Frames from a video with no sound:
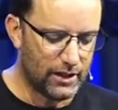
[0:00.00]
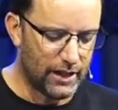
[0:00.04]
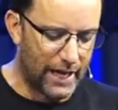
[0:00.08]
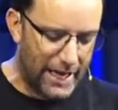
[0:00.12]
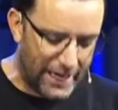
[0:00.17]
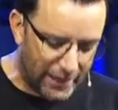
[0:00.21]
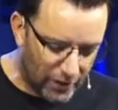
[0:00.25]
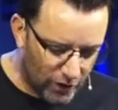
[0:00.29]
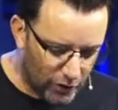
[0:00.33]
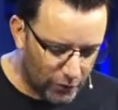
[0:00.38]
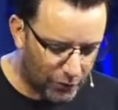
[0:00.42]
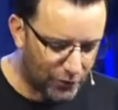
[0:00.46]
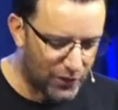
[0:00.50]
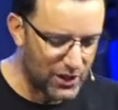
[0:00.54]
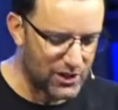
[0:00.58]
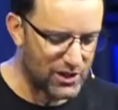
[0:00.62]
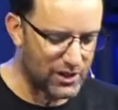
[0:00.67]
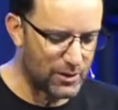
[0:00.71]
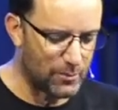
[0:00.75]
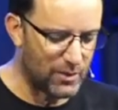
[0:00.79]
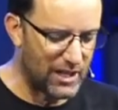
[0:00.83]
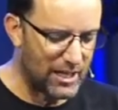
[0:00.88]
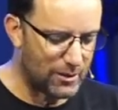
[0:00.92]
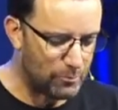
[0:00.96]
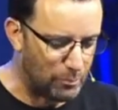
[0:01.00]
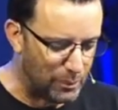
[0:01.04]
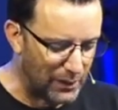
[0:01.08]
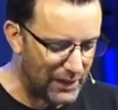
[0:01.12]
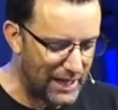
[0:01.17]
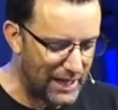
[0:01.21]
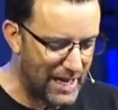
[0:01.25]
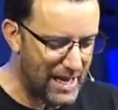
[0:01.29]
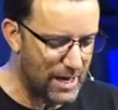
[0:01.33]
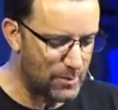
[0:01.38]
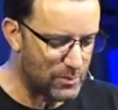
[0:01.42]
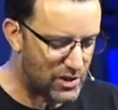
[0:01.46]
healthism that
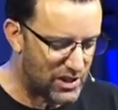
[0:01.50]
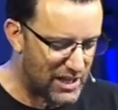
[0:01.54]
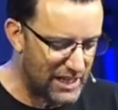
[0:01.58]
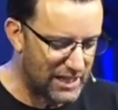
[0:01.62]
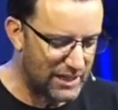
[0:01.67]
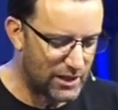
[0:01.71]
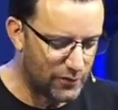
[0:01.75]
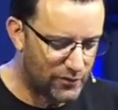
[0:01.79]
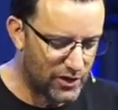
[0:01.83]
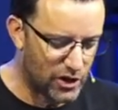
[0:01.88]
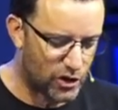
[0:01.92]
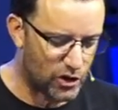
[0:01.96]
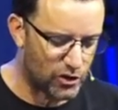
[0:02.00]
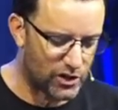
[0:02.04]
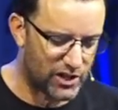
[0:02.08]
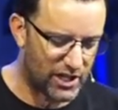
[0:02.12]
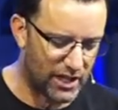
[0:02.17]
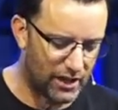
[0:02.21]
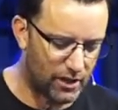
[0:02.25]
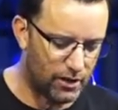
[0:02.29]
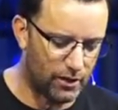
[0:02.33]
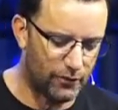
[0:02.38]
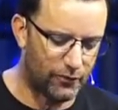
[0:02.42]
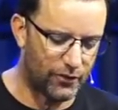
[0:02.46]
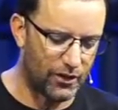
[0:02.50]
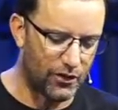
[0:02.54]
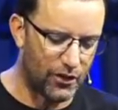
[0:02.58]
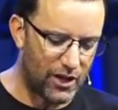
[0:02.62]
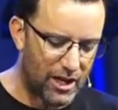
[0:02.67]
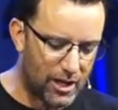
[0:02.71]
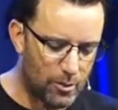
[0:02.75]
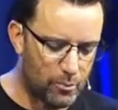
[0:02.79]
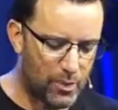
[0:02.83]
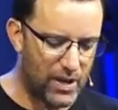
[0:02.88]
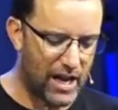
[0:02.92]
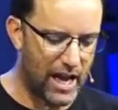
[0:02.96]
blames the individual's health on
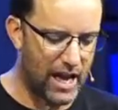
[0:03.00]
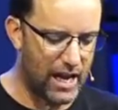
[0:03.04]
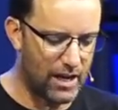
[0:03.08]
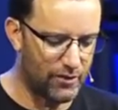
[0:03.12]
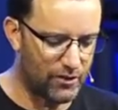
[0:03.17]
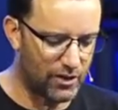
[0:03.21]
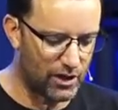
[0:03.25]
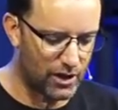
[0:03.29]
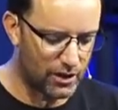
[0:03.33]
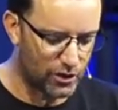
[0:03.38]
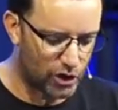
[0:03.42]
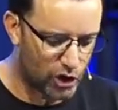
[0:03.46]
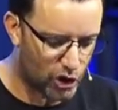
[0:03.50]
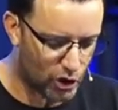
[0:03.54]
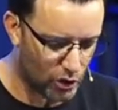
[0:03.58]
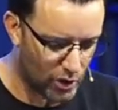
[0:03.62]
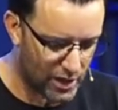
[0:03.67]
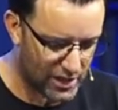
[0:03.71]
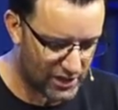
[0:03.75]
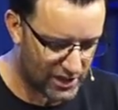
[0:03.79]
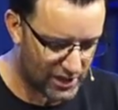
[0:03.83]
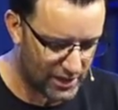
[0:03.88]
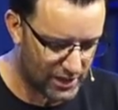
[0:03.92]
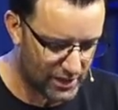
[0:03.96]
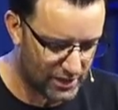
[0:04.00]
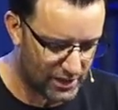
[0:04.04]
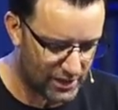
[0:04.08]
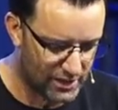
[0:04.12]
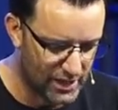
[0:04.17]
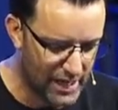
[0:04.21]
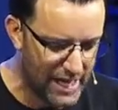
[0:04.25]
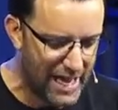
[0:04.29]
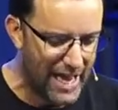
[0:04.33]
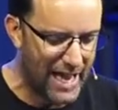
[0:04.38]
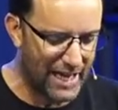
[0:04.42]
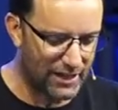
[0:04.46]
their behavior and choices
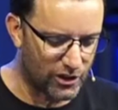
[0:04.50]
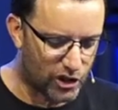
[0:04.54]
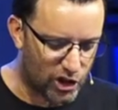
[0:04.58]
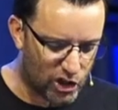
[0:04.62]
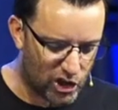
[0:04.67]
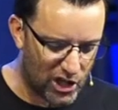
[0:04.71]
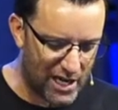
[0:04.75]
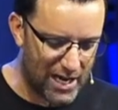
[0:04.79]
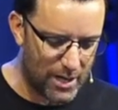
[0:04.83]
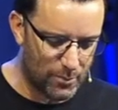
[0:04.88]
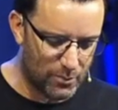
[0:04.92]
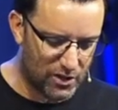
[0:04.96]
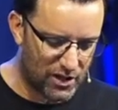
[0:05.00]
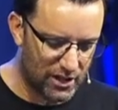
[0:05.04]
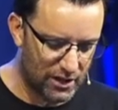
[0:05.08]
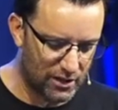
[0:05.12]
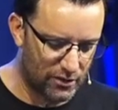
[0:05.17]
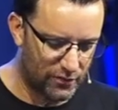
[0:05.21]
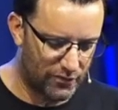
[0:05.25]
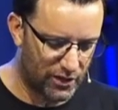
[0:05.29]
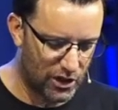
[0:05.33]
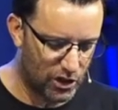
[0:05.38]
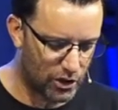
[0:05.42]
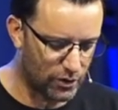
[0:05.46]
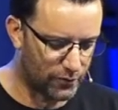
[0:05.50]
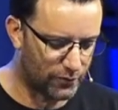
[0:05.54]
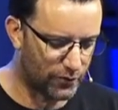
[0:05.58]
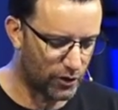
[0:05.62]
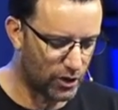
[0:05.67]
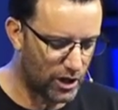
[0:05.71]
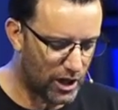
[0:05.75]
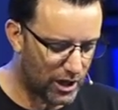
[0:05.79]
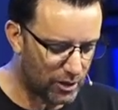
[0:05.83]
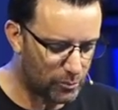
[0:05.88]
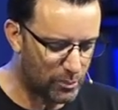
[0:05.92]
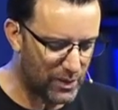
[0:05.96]
and shames the individual for
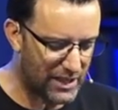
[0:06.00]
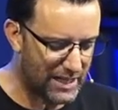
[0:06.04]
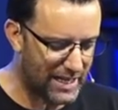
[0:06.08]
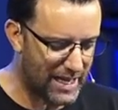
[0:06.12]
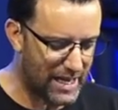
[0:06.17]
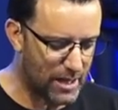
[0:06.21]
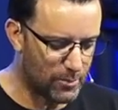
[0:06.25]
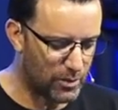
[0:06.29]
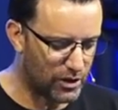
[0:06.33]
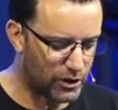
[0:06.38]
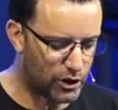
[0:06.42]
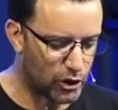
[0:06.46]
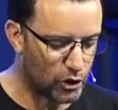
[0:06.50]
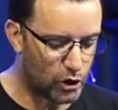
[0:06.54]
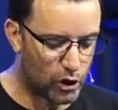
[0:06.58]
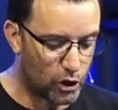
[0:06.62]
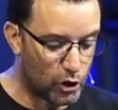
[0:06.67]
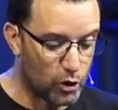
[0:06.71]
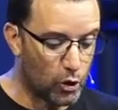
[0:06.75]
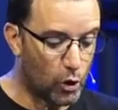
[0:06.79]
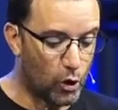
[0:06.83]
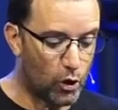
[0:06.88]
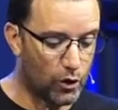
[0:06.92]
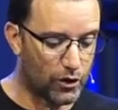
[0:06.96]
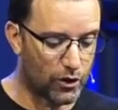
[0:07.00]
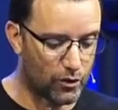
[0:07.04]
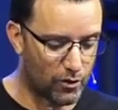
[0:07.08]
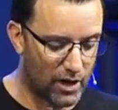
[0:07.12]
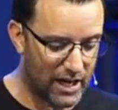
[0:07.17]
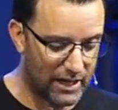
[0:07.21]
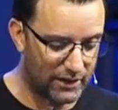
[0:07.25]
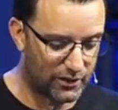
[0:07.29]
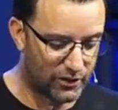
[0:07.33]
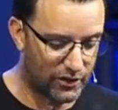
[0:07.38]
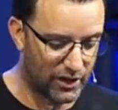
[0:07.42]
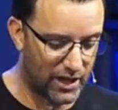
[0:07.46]
not being able to do all the
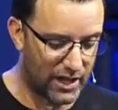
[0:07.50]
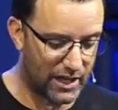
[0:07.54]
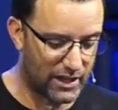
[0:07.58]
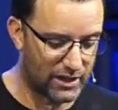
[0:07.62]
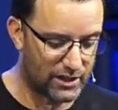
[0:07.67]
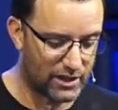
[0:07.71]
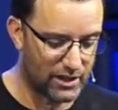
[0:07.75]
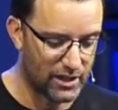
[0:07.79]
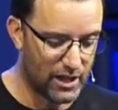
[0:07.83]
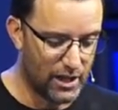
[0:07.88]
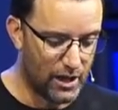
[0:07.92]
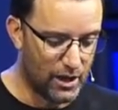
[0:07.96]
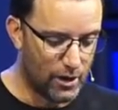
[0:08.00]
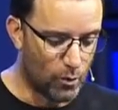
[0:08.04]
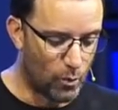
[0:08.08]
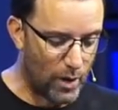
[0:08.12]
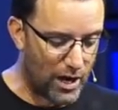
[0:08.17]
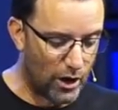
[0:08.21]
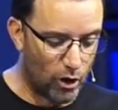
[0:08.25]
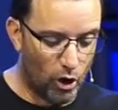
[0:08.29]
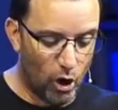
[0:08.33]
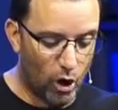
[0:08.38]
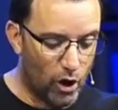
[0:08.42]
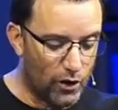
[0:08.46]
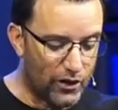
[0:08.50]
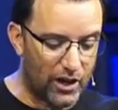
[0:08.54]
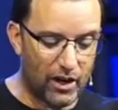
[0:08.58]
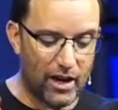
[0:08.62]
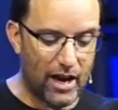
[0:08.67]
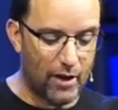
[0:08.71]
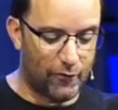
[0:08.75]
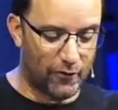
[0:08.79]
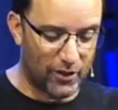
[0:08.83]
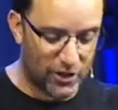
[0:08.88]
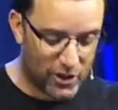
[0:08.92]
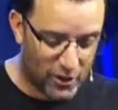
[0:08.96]
right things when all their
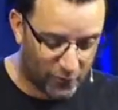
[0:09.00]
efforts